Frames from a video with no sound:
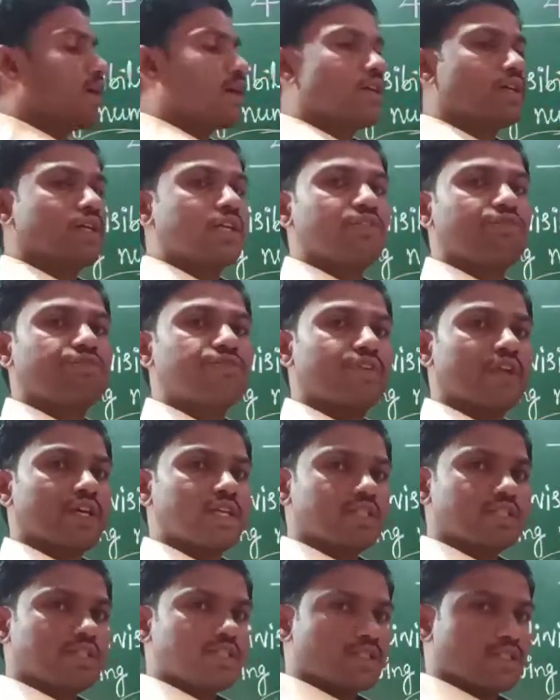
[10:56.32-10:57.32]

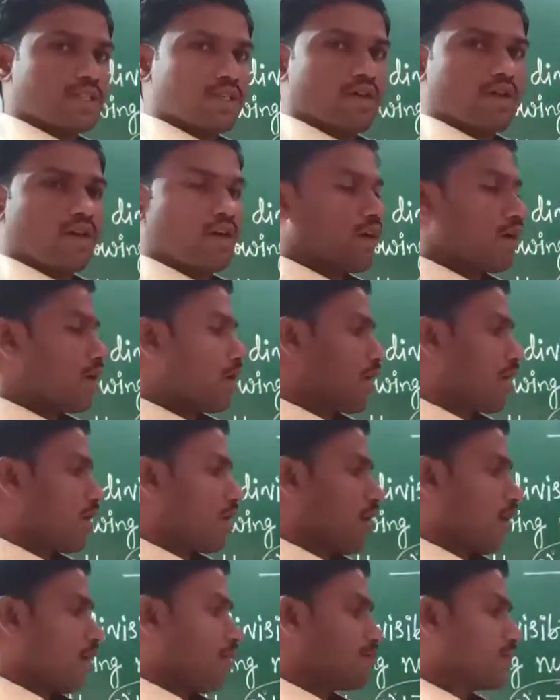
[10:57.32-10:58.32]
difference
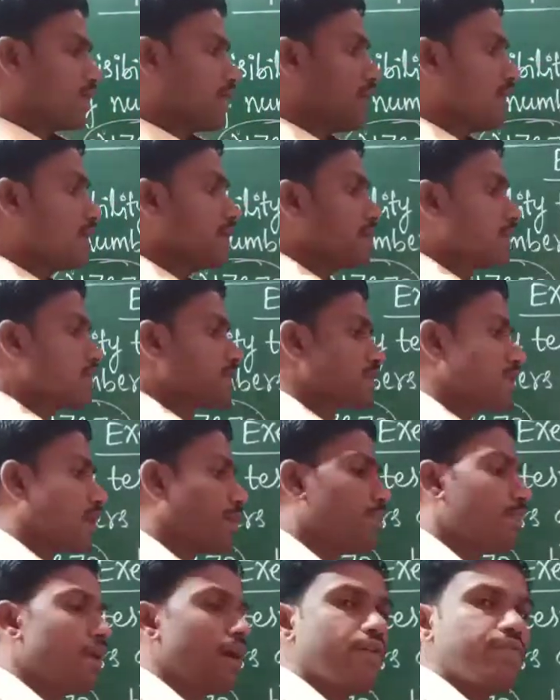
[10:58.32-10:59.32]
of the
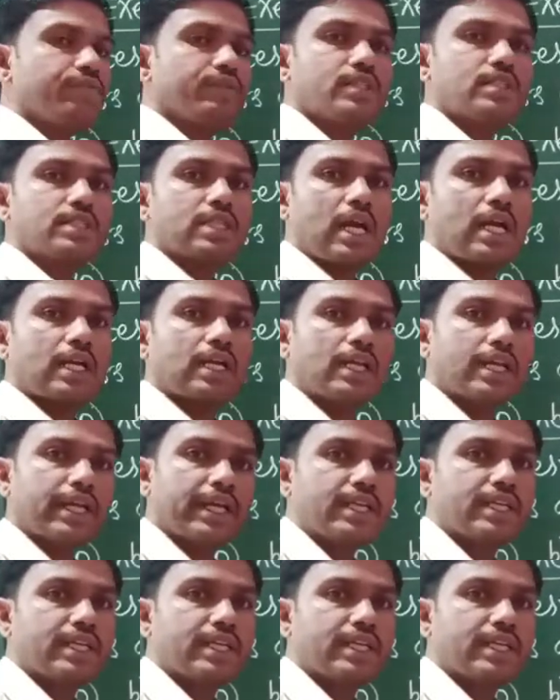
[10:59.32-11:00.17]
sum of its alternate